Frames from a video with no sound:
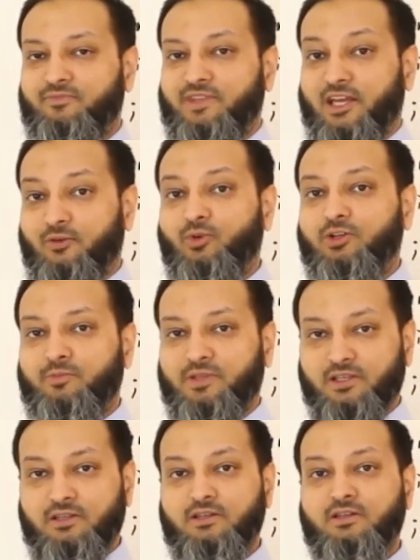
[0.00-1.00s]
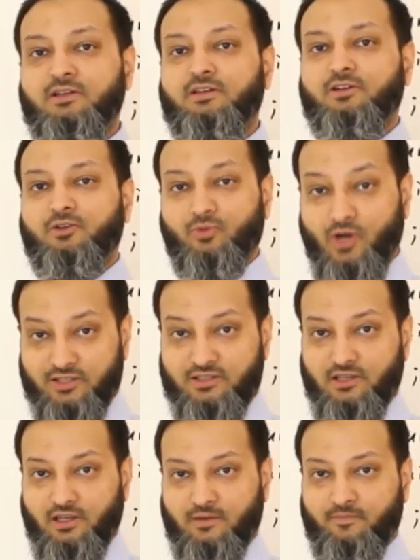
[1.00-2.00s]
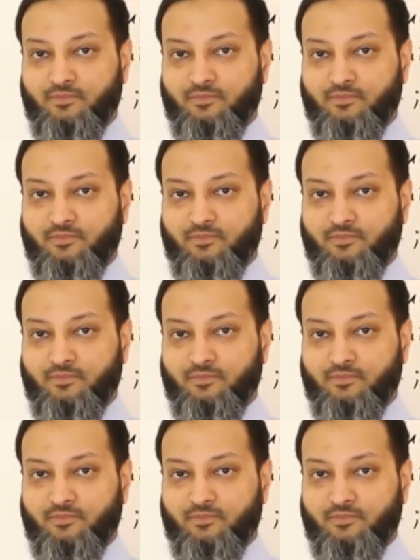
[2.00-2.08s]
They will be grunting.